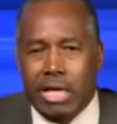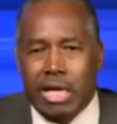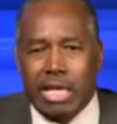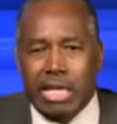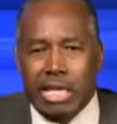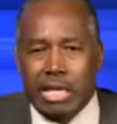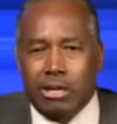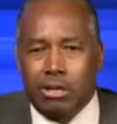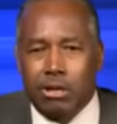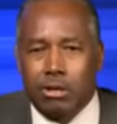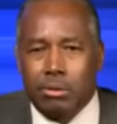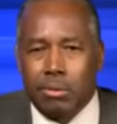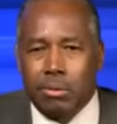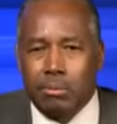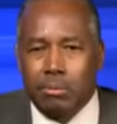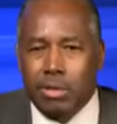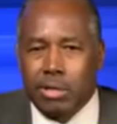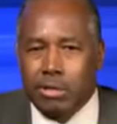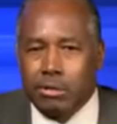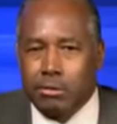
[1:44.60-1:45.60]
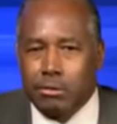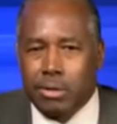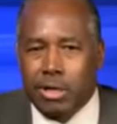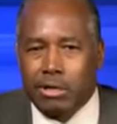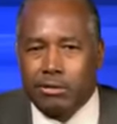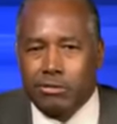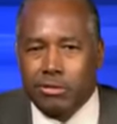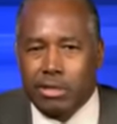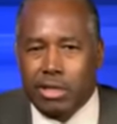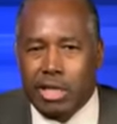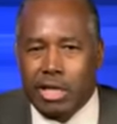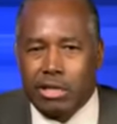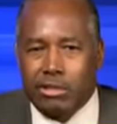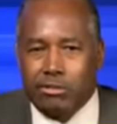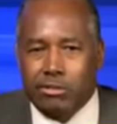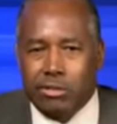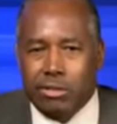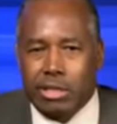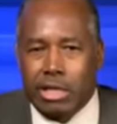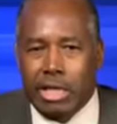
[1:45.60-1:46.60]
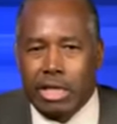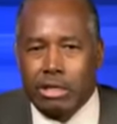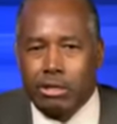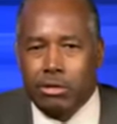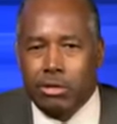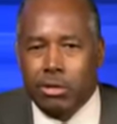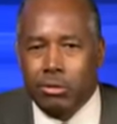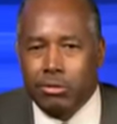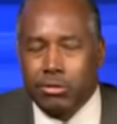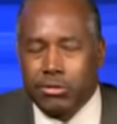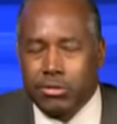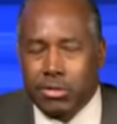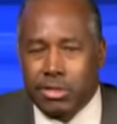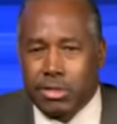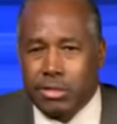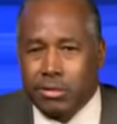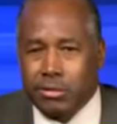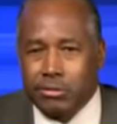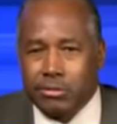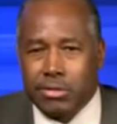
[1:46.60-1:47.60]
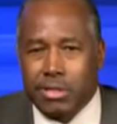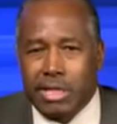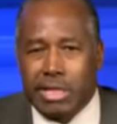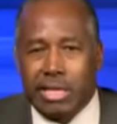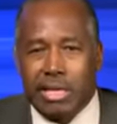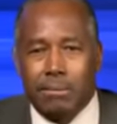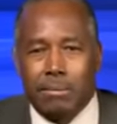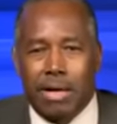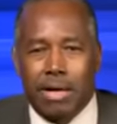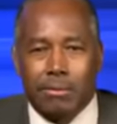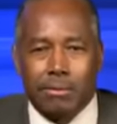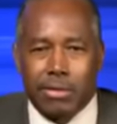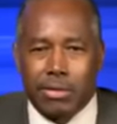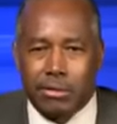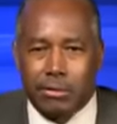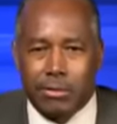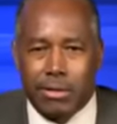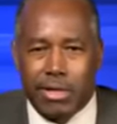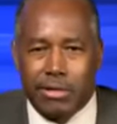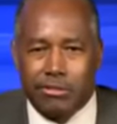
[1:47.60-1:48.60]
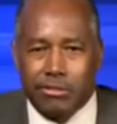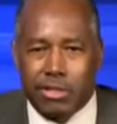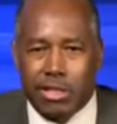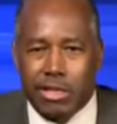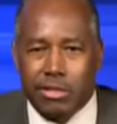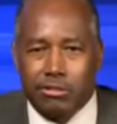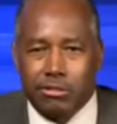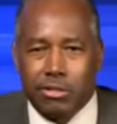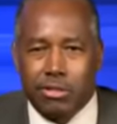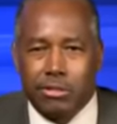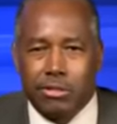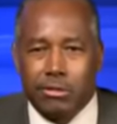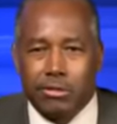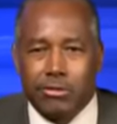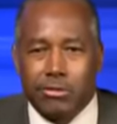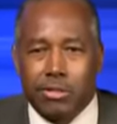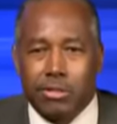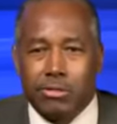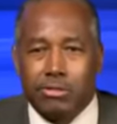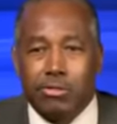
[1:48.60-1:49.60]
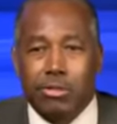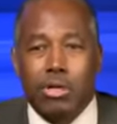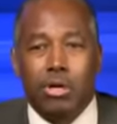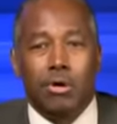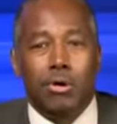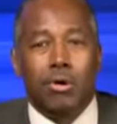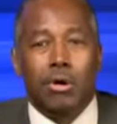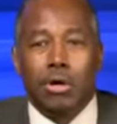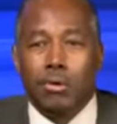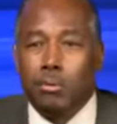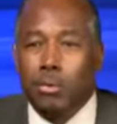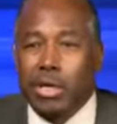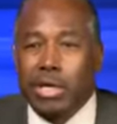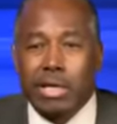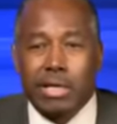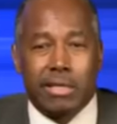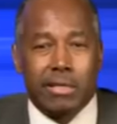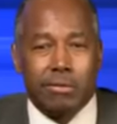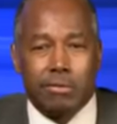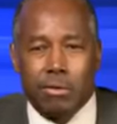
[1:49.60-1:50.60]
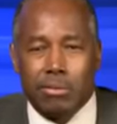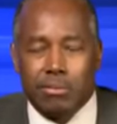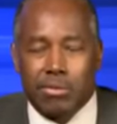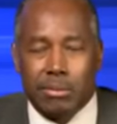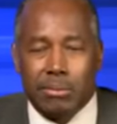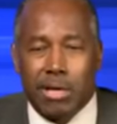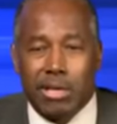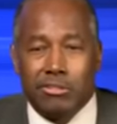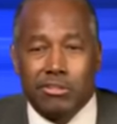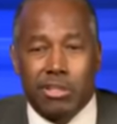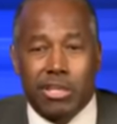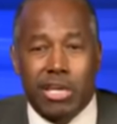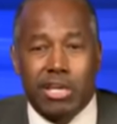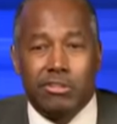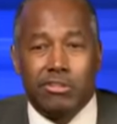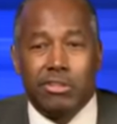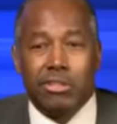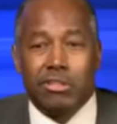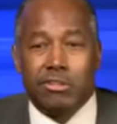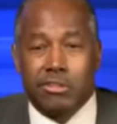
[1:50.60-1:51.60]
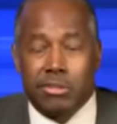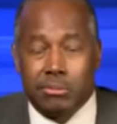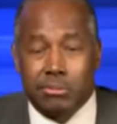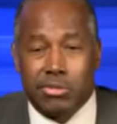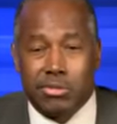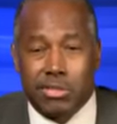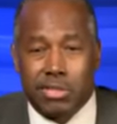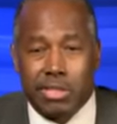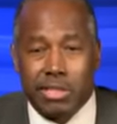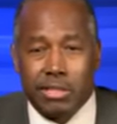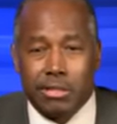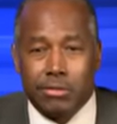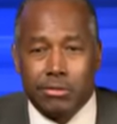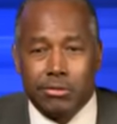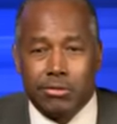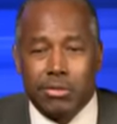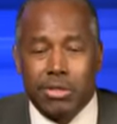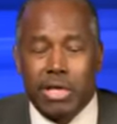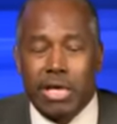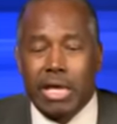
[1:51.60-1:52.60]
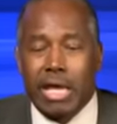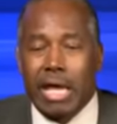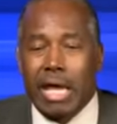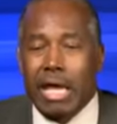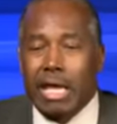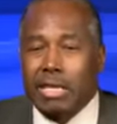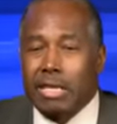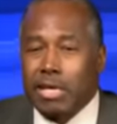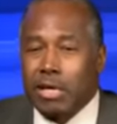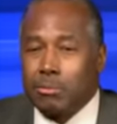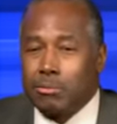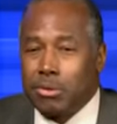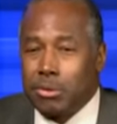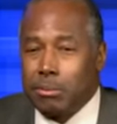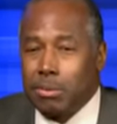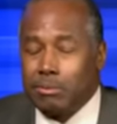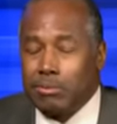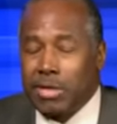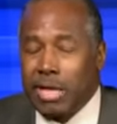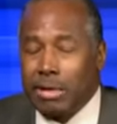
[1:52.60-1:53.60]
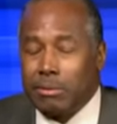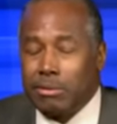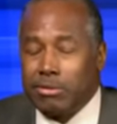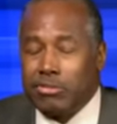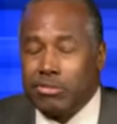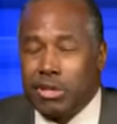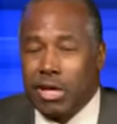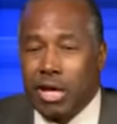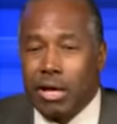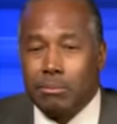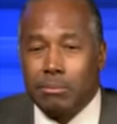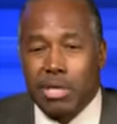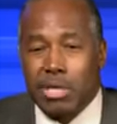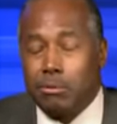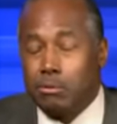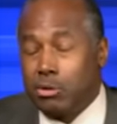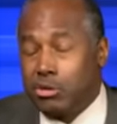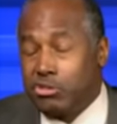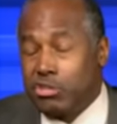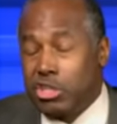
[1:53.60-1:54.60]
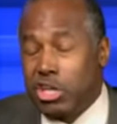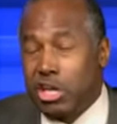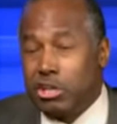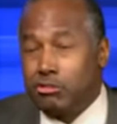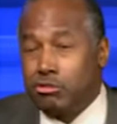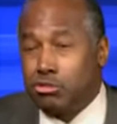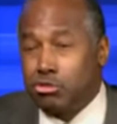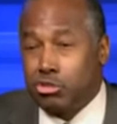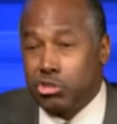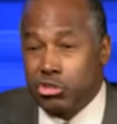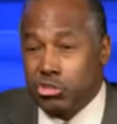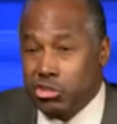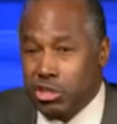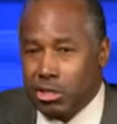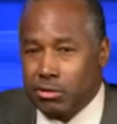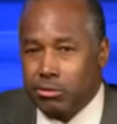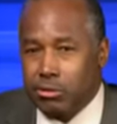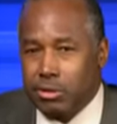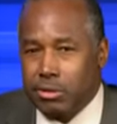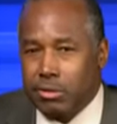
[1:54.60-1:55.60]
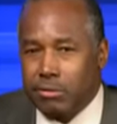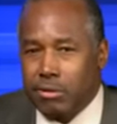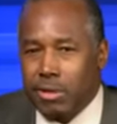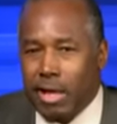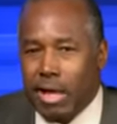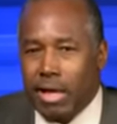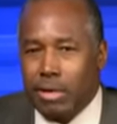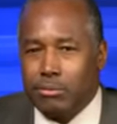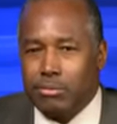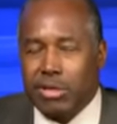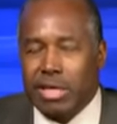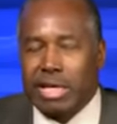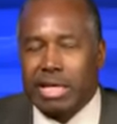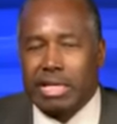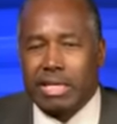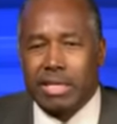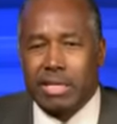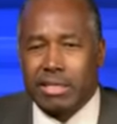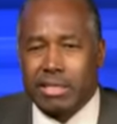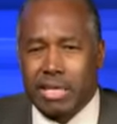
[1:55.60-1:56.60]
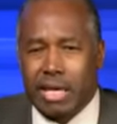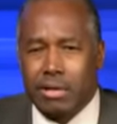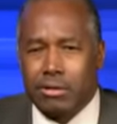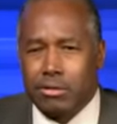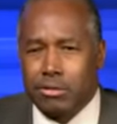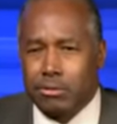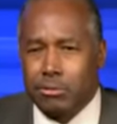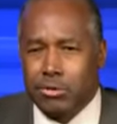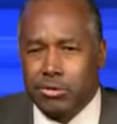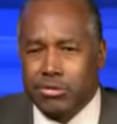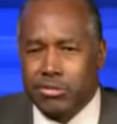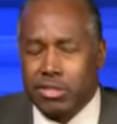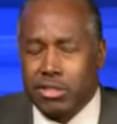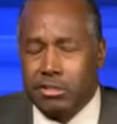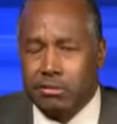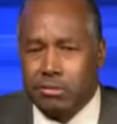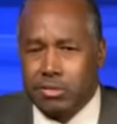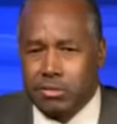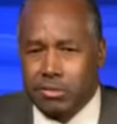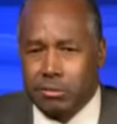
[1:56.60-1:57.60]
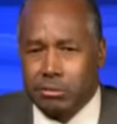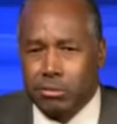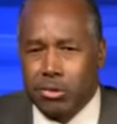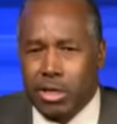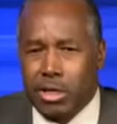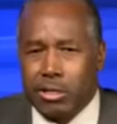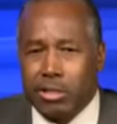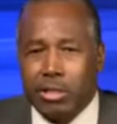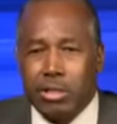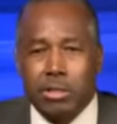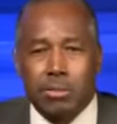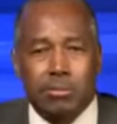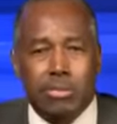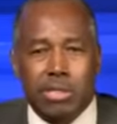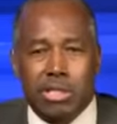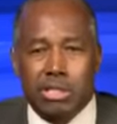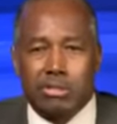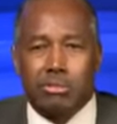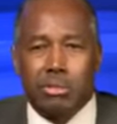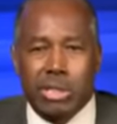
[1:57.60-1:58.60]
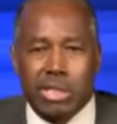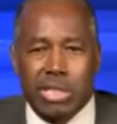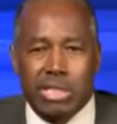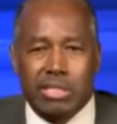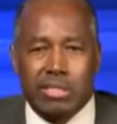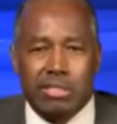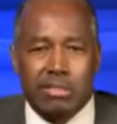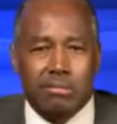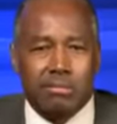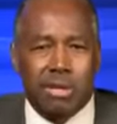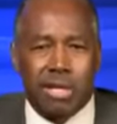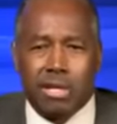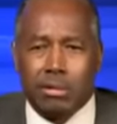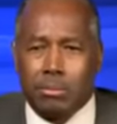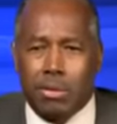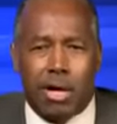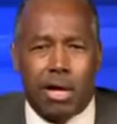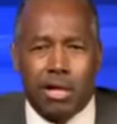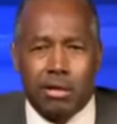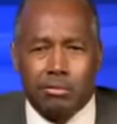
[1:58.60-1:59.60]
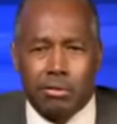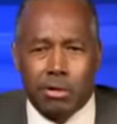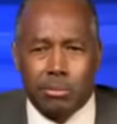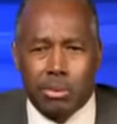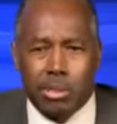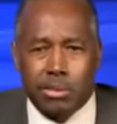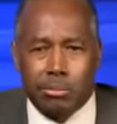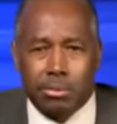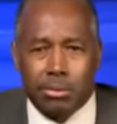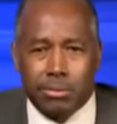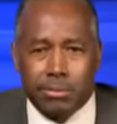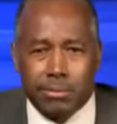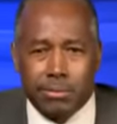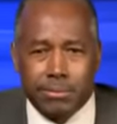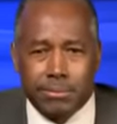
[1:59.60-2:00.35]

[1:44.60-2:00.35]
and they go in with little education and no skills, and they come out with little education and no skills. We could give them some education and some skills and help them obtain a job, it would change the trajectory of their lives and cut down on the recidivism rate because we need to develop all of our people.